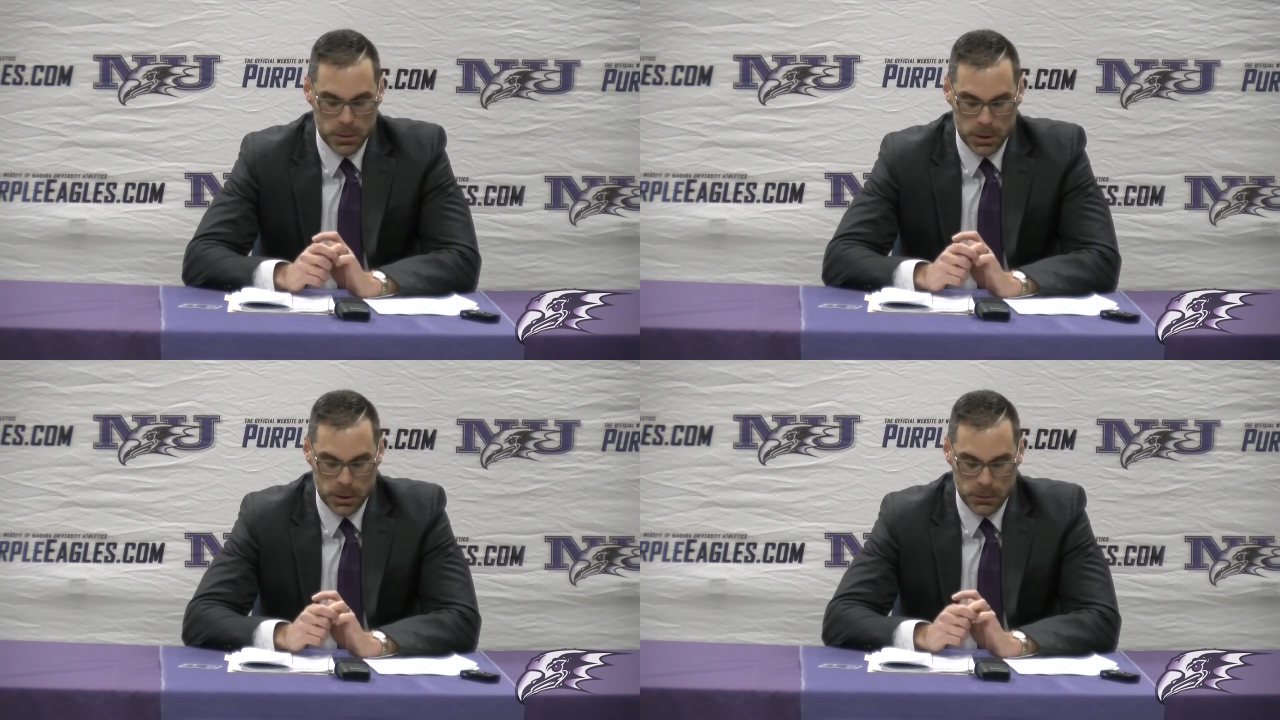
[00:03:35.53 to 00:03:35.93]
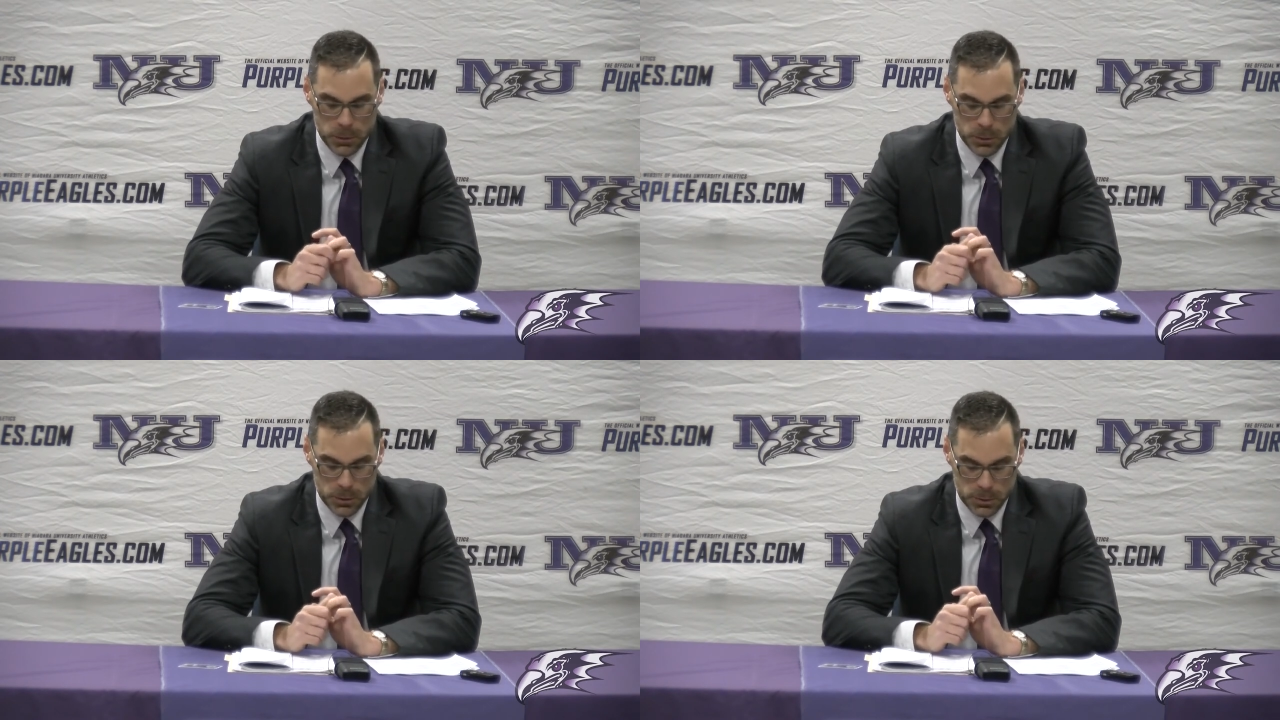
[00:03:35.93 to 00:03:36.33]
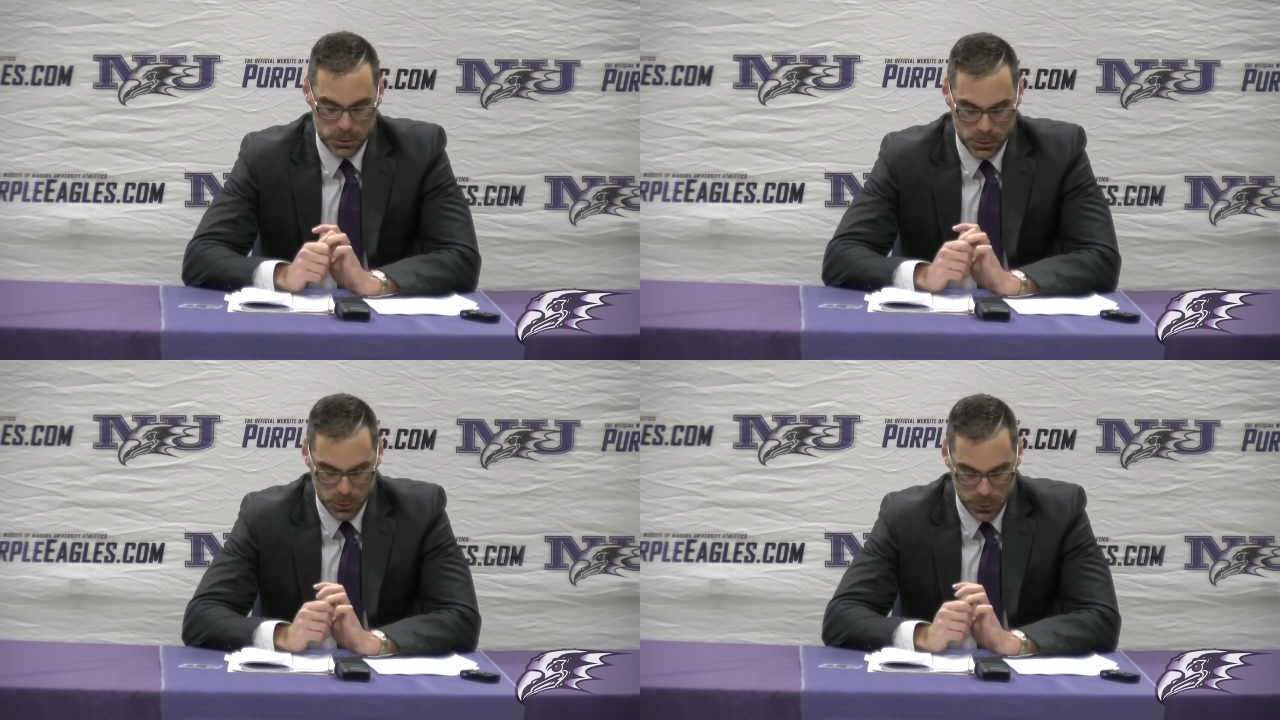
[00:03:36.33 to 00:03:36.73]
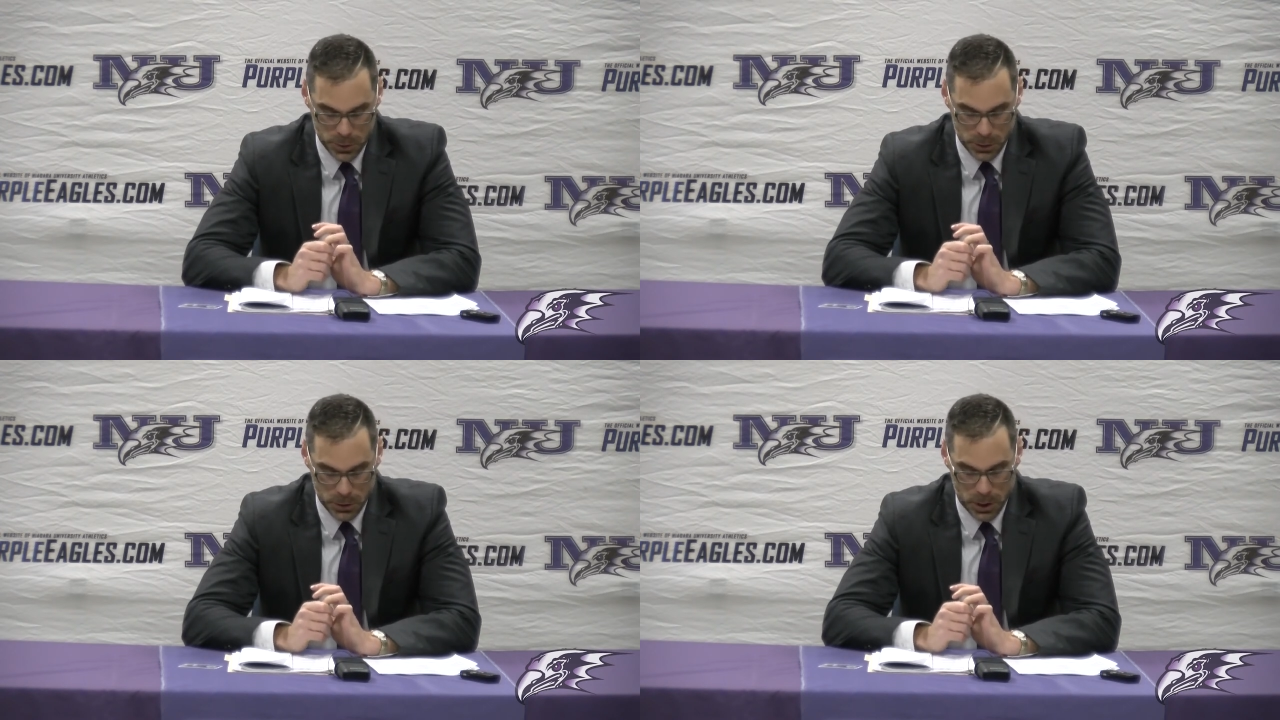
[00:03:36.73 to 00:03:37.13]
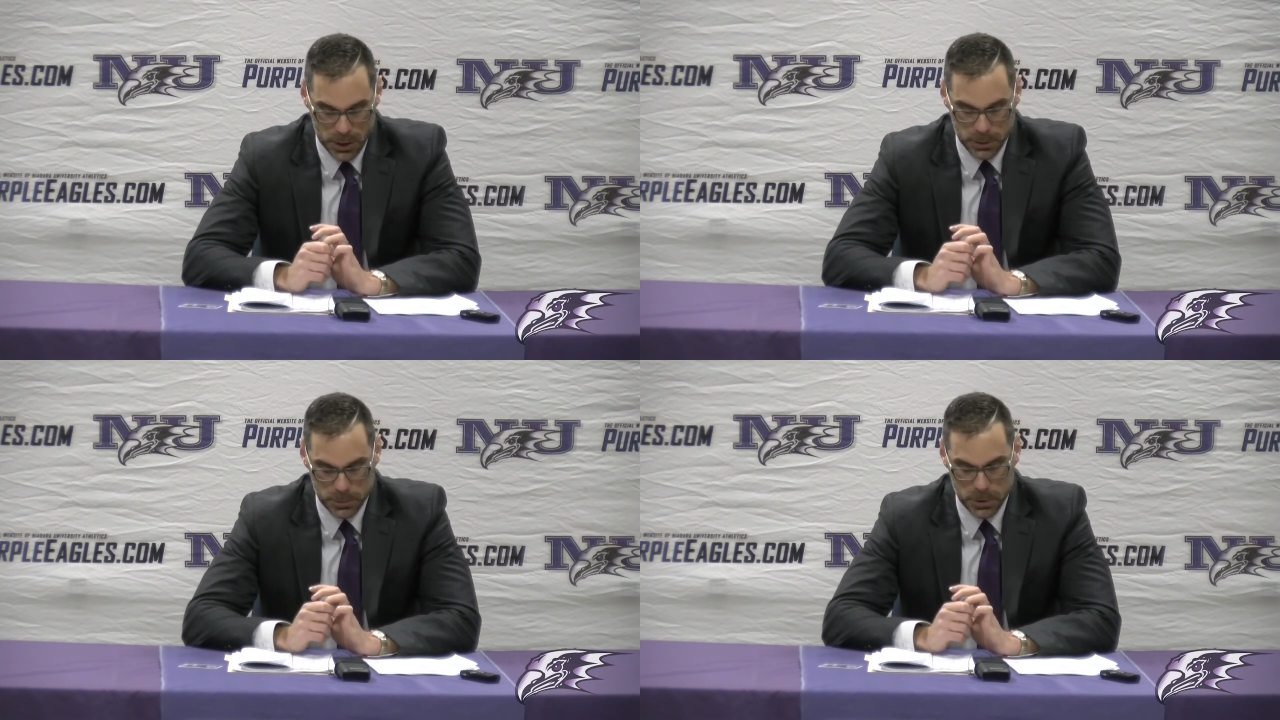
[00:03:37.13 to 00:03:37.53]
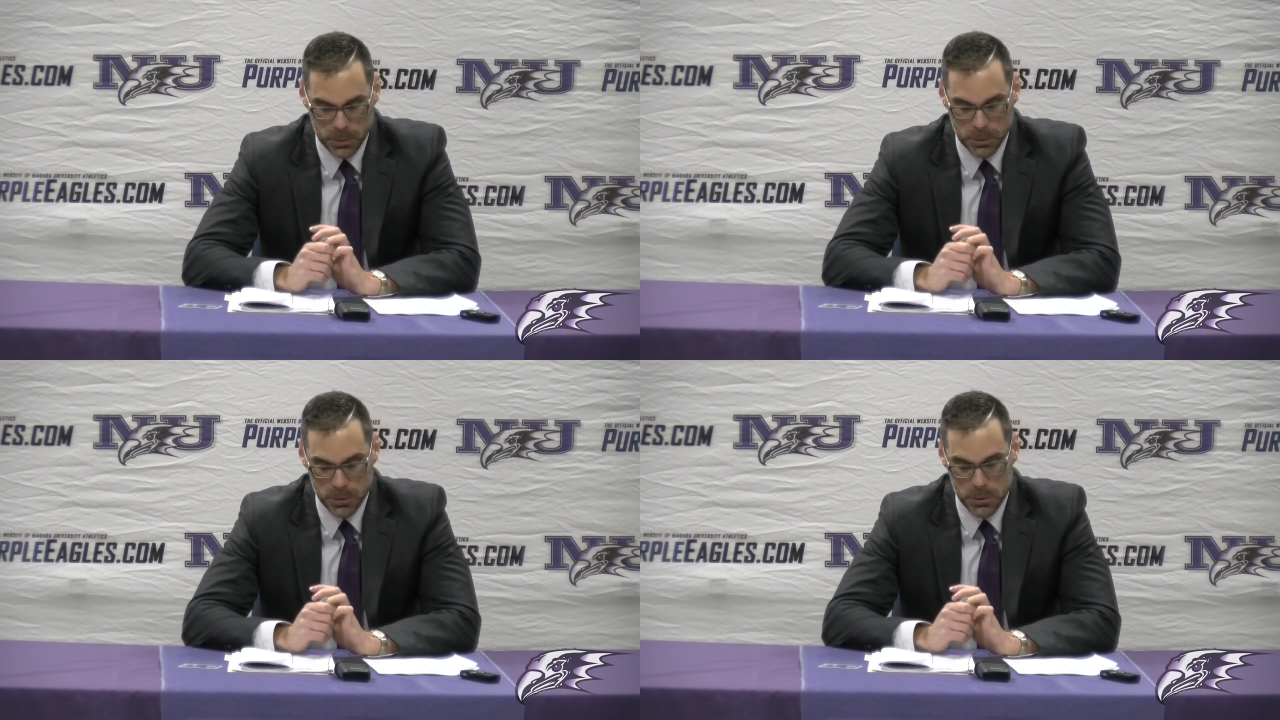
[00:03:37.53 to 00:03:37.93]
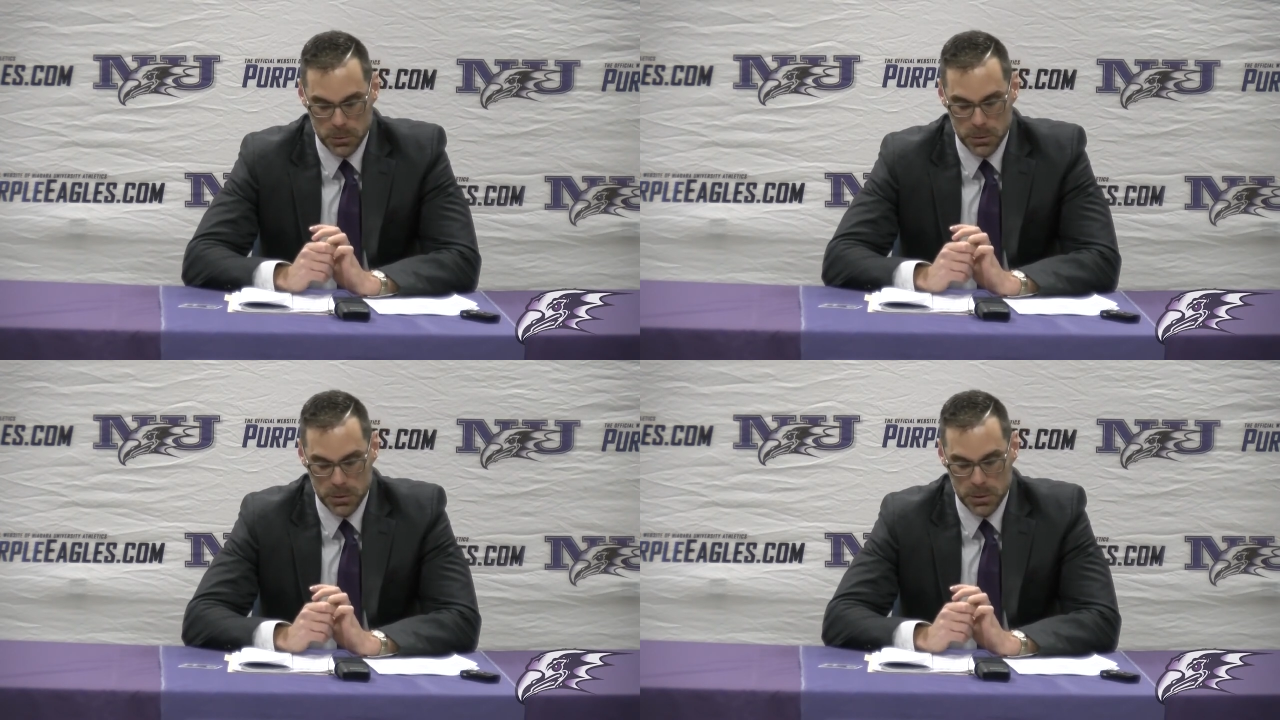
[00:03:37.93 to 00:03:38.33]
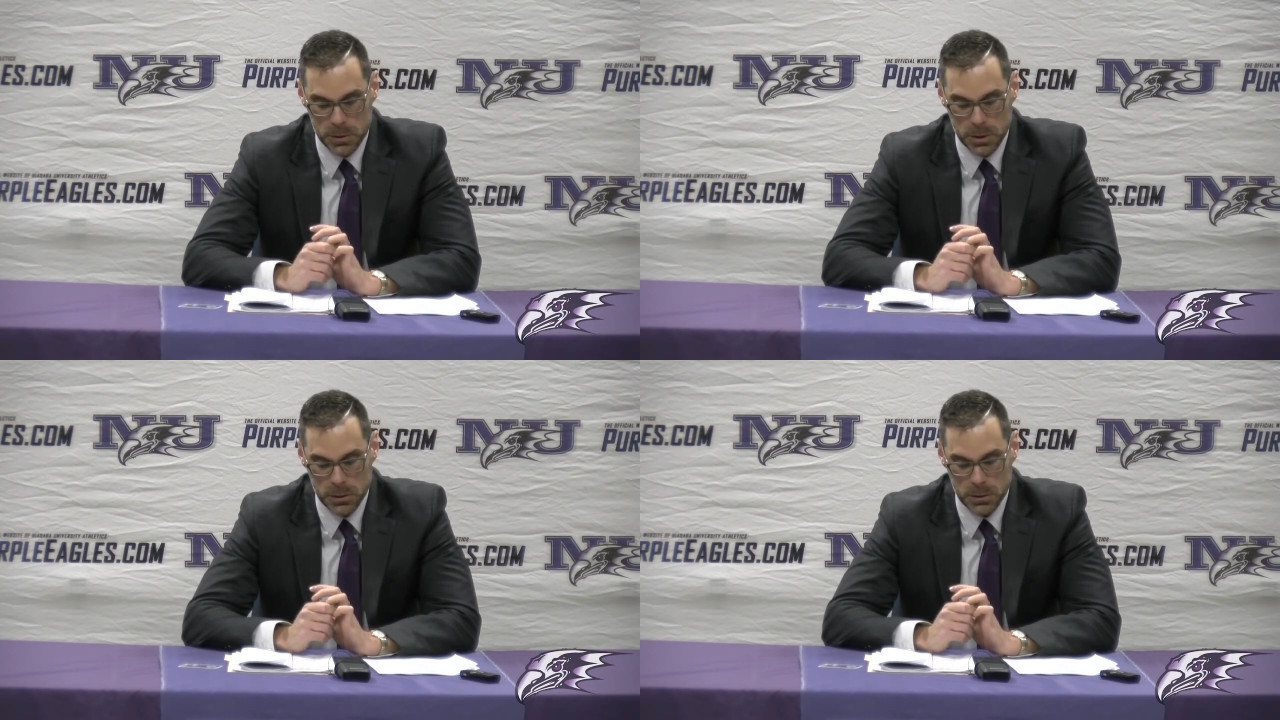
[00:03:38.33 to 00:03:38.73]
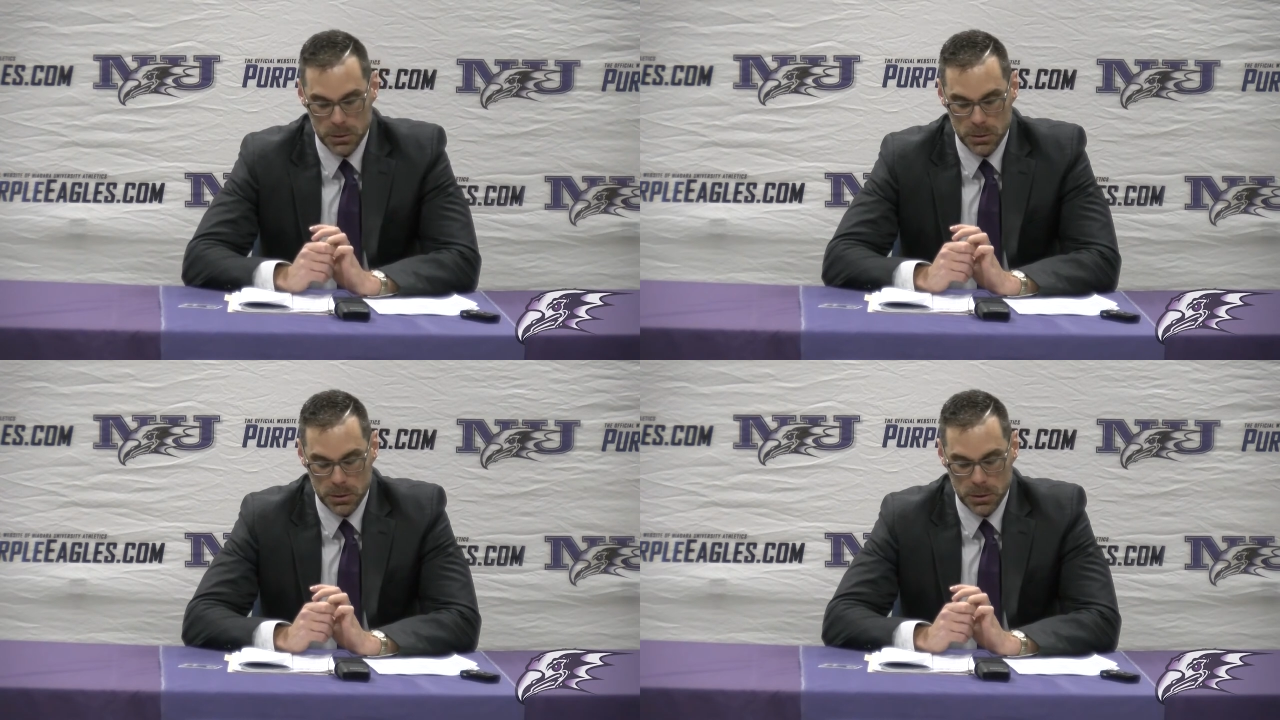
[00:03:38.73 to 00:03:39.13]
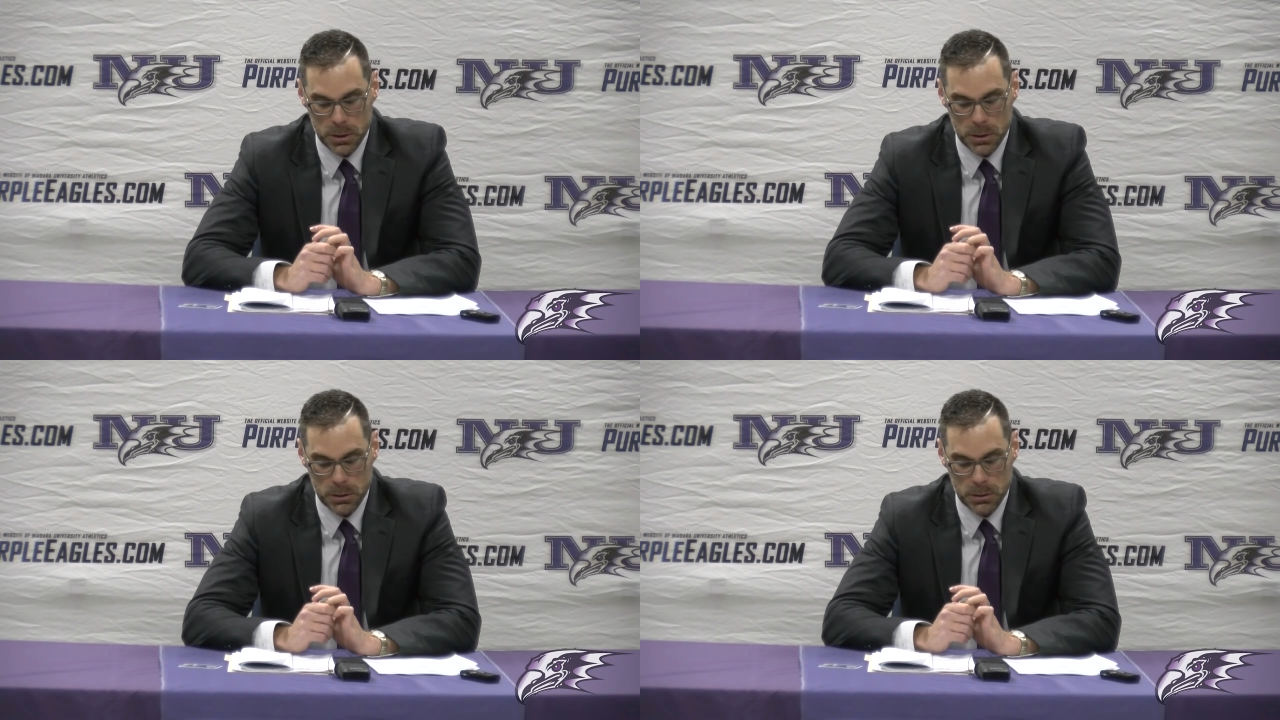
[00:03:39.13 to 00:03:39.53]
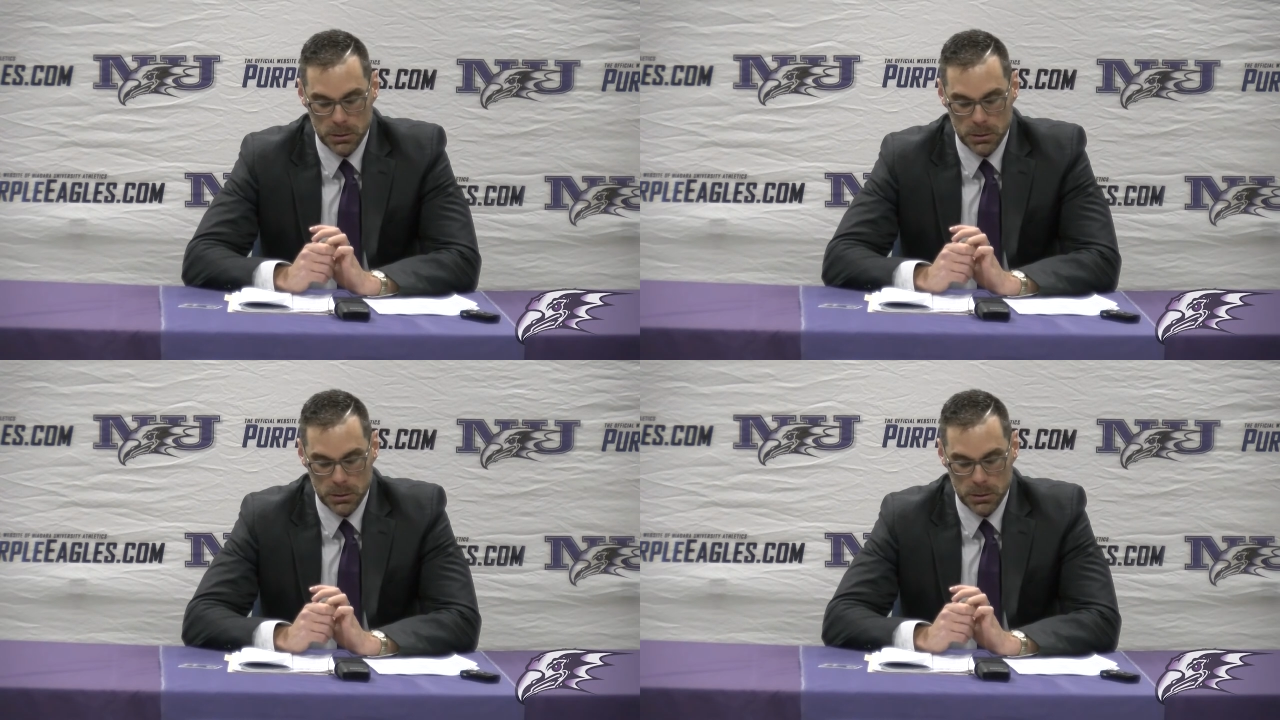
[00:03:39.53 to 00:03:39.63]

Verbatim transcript: I think if you look closely at our lineup number, juniors and seniors and, and,